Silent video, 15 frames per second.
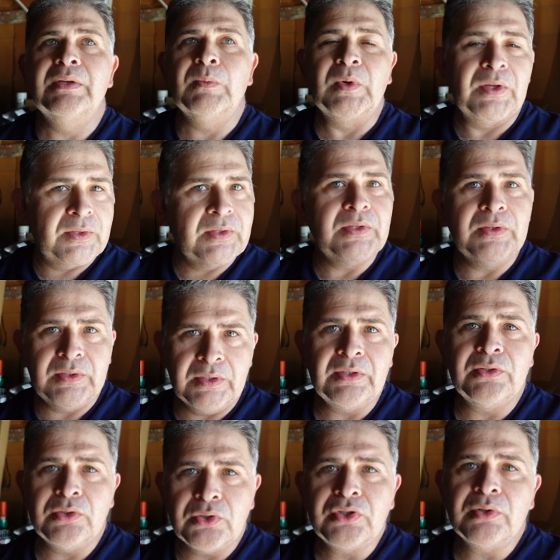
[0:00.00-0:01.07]
well,
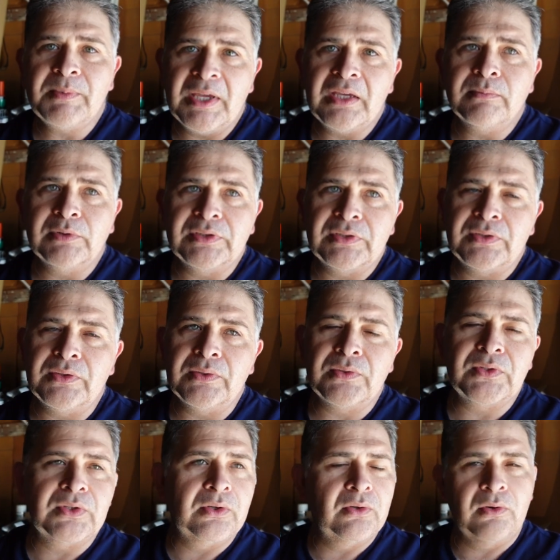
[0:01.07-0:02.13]
then you should be able to do
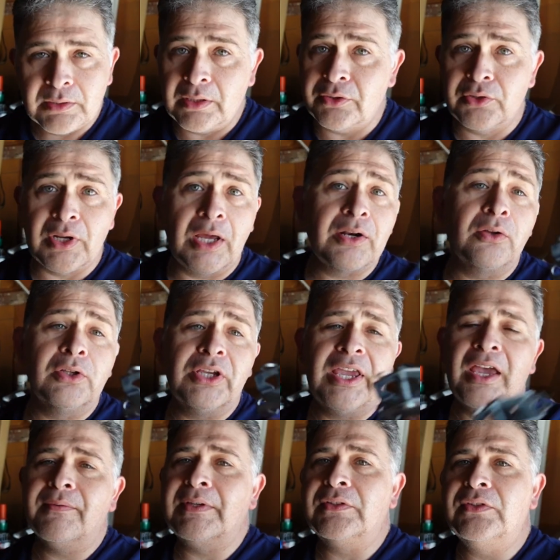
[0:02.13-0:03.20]
so. Now you're not only
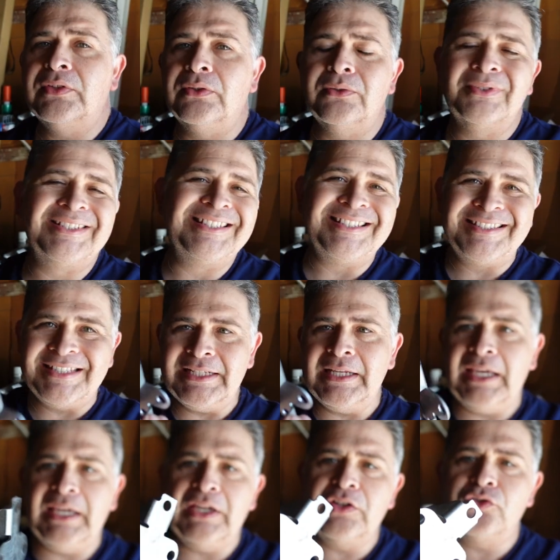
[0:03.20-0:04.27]
having to
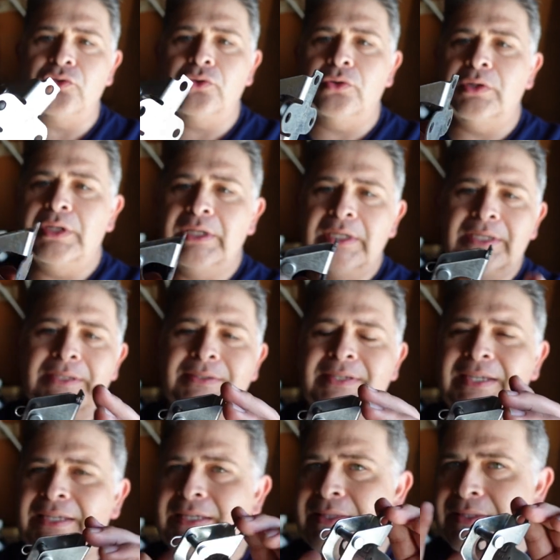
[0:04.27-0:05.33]
disengage or
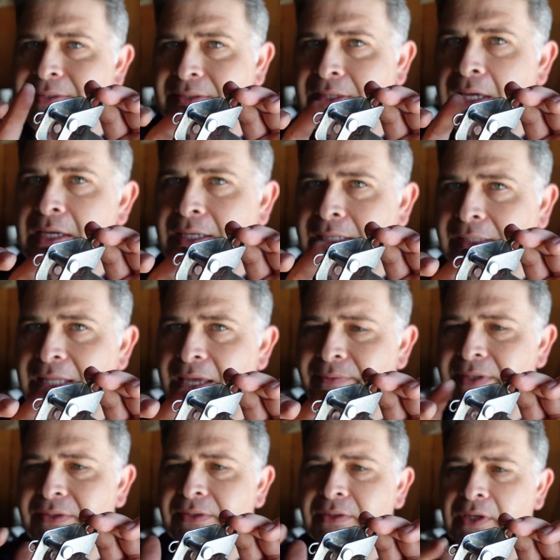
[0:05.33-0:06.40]
taking this
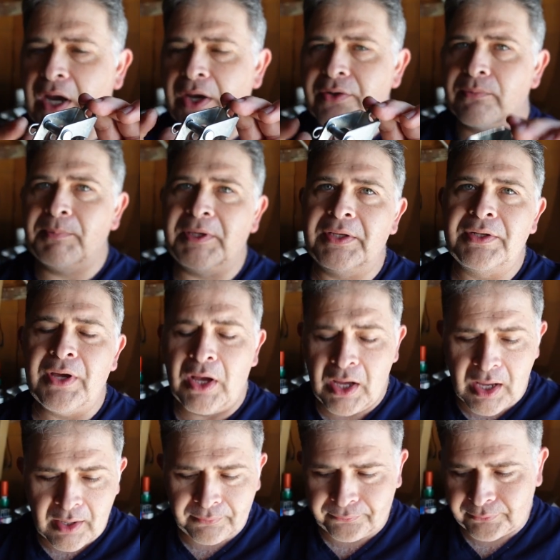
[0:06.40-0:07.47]
clevis cotter pin
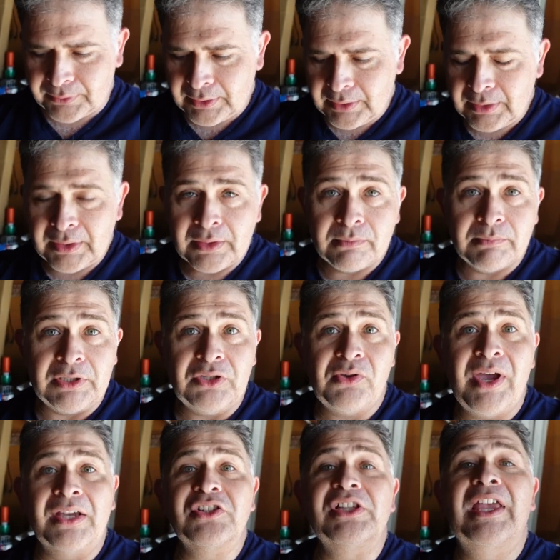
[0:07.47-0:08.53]
off, but
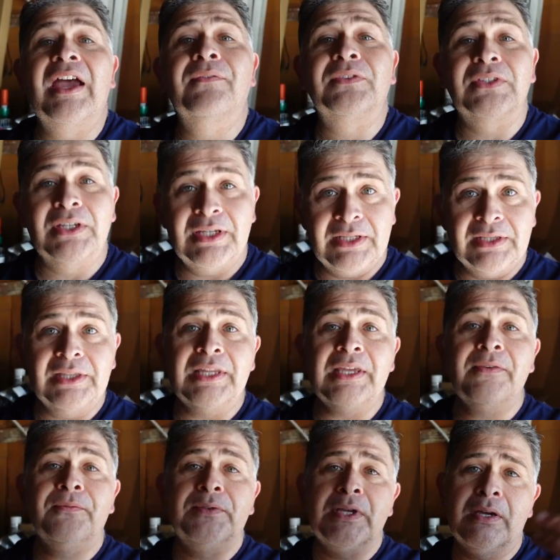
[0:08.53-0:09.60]
you actually have to
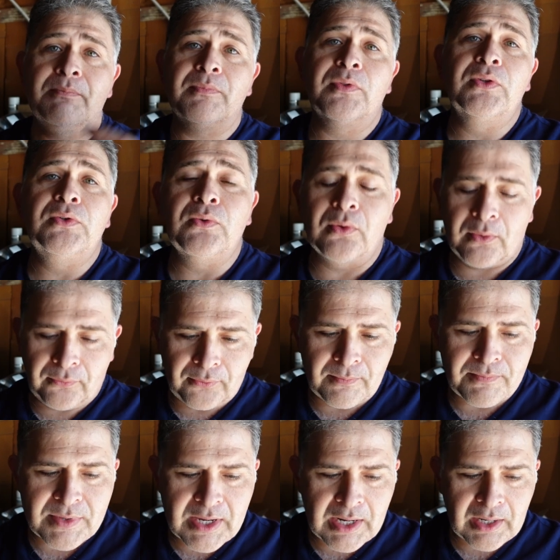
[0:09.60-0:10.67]
lift up the door
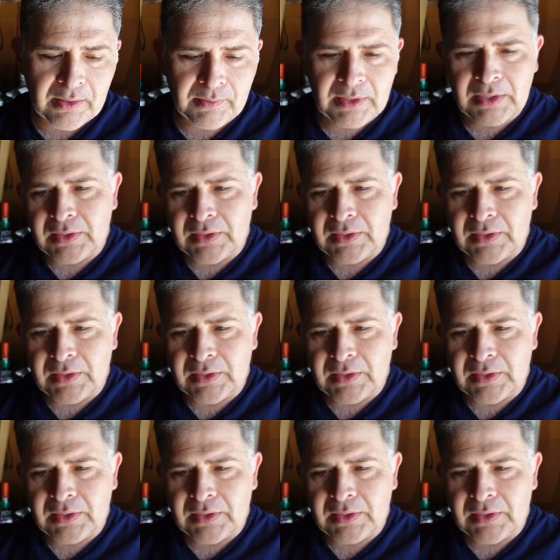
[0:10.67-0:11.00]
from there.